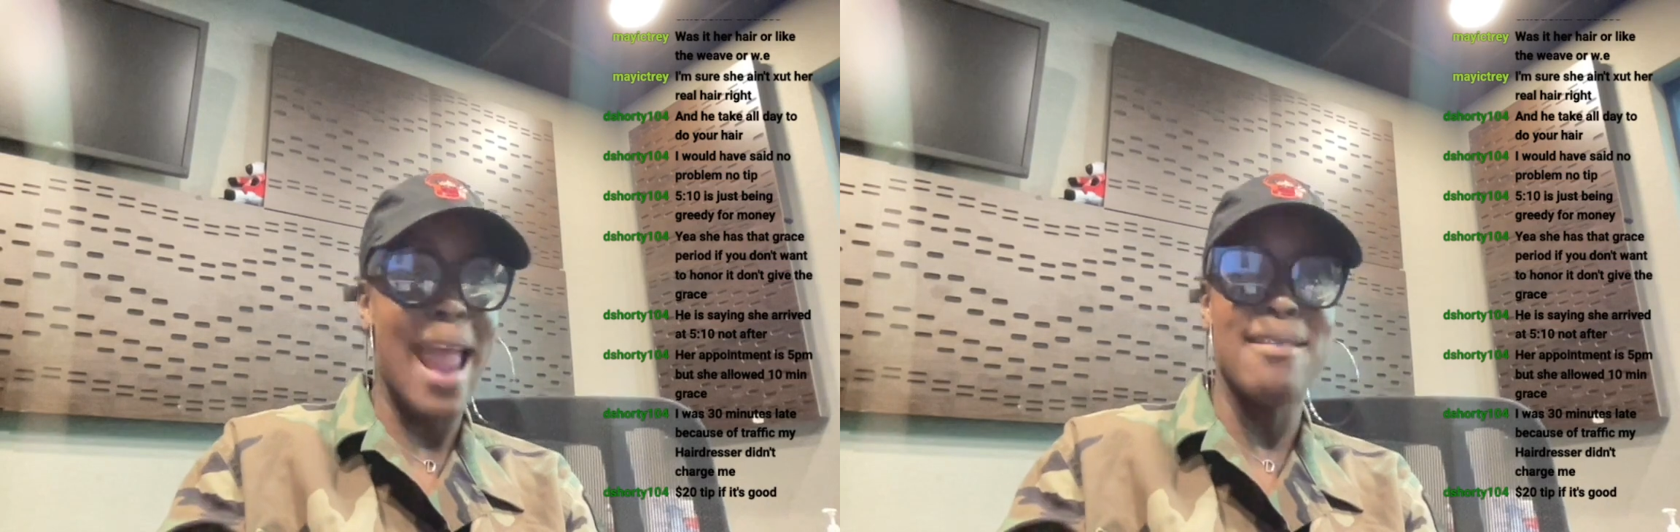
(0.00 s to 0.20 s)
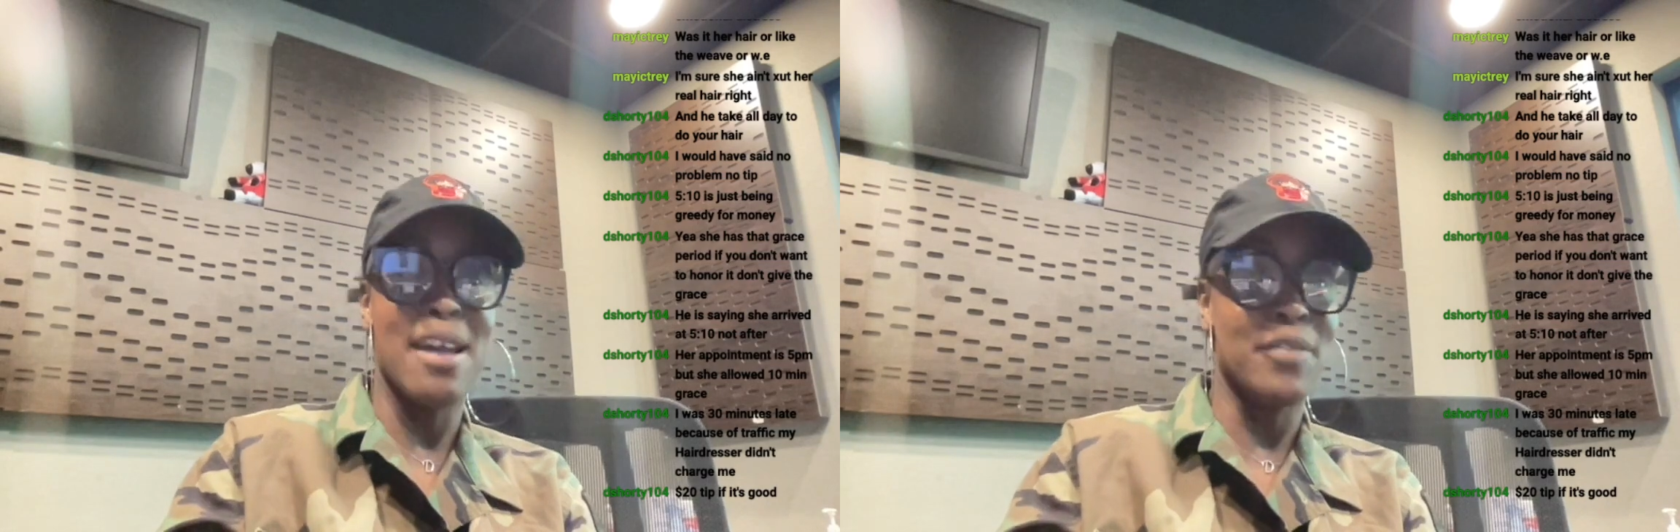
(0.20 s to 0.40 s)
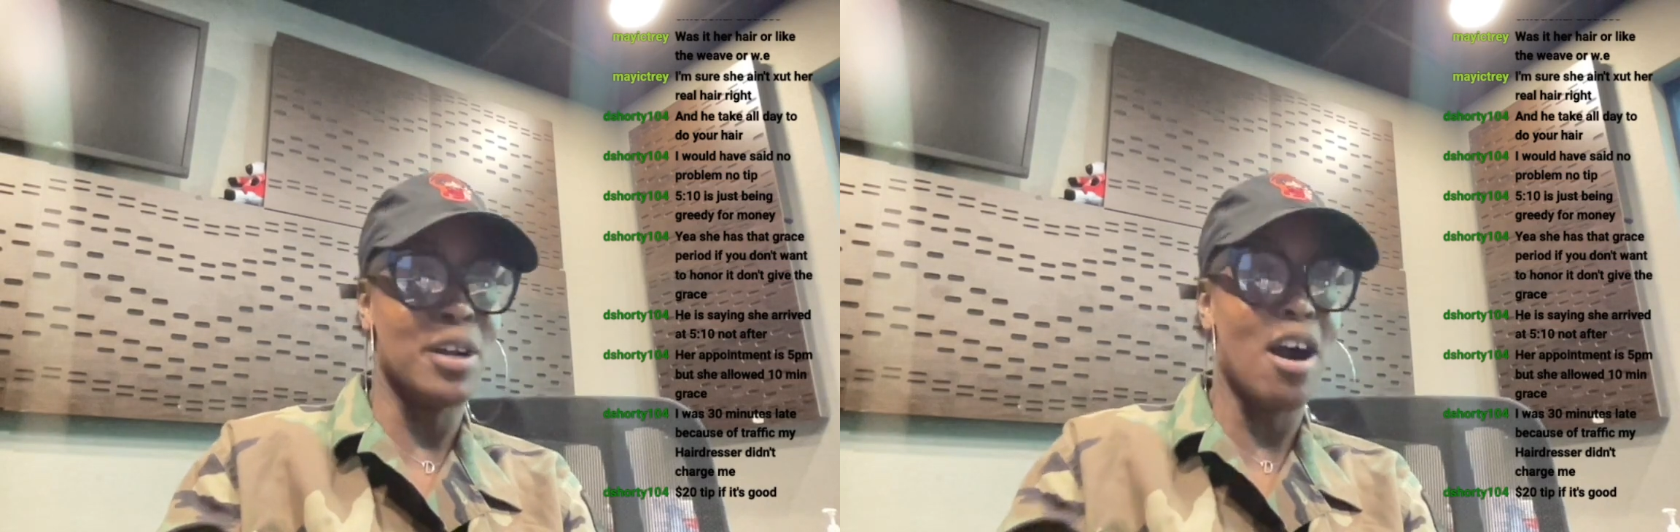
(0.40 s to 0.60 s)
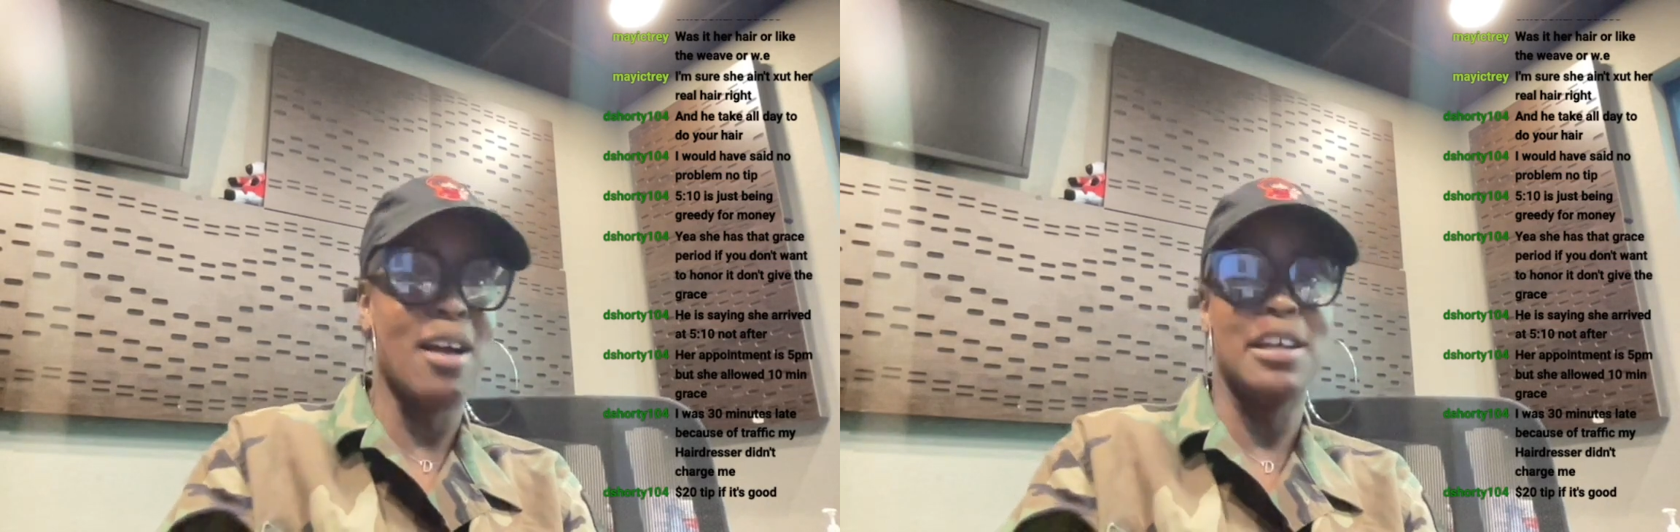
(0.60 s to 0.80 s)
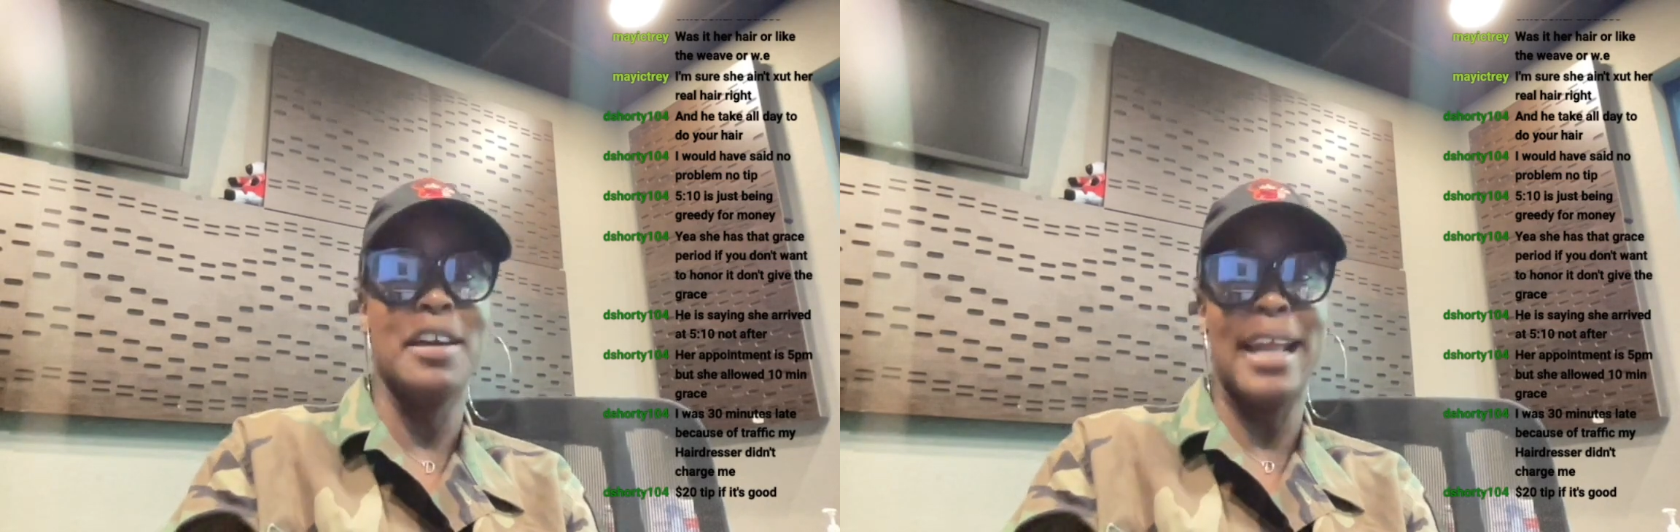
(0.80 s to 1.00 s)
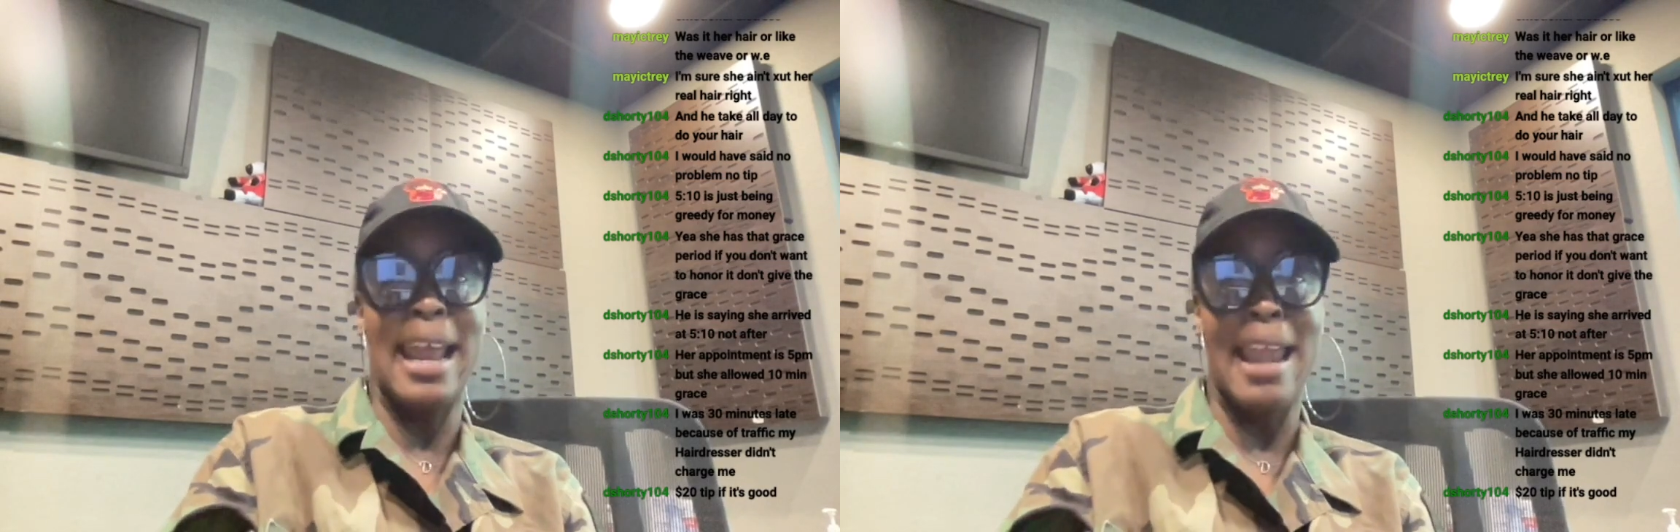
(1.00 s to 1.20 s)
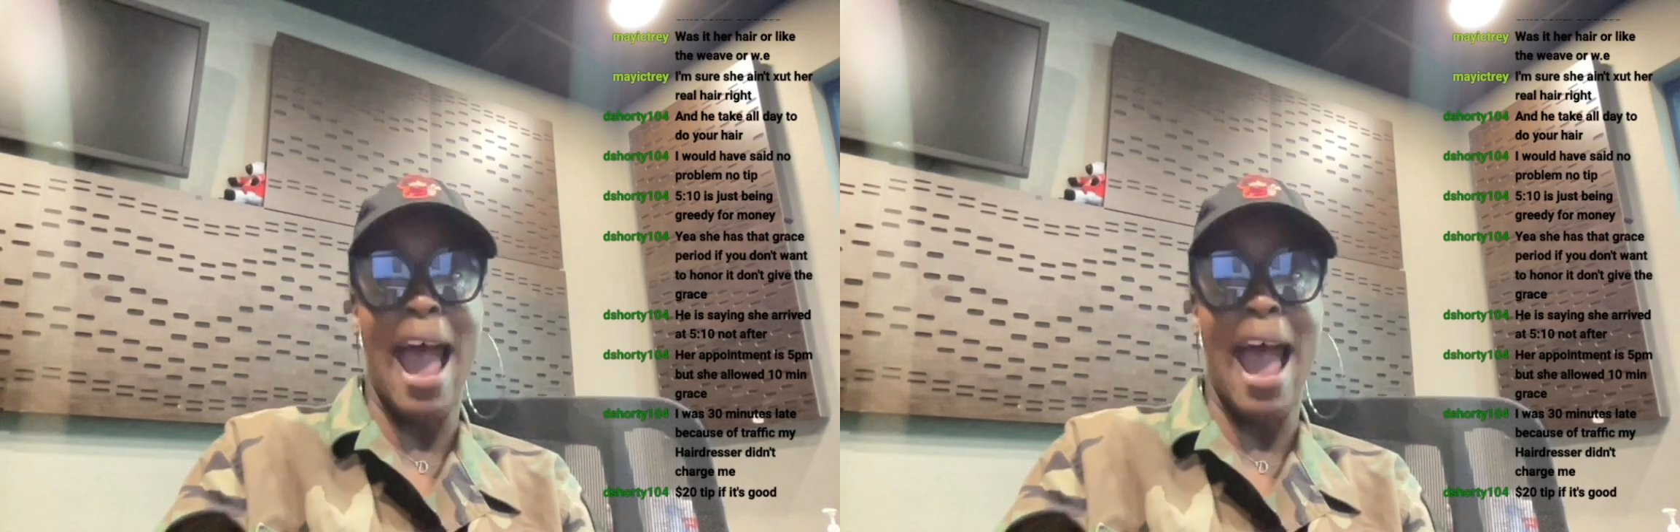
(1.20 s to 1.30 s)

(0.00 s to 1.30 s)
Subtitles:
and never called her again